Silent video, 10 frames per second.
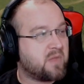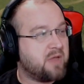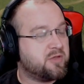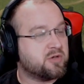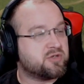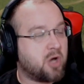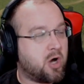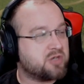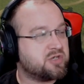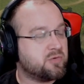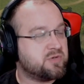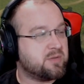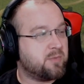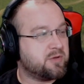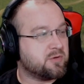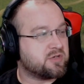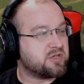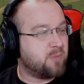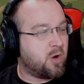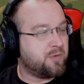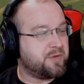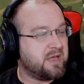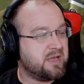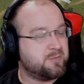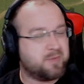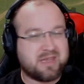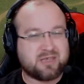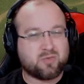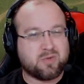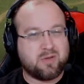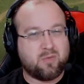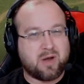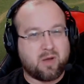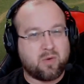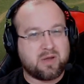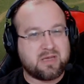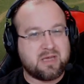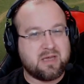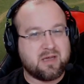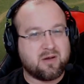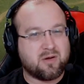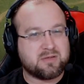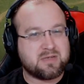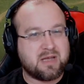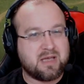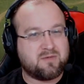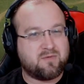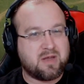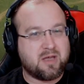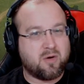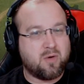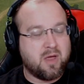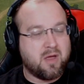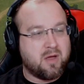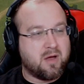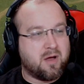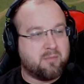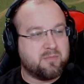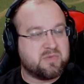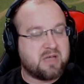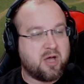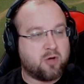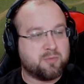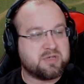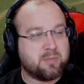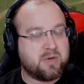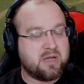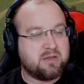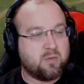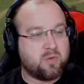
There's also some other small things, but that's really what I want to key in on today's video, to help somebody that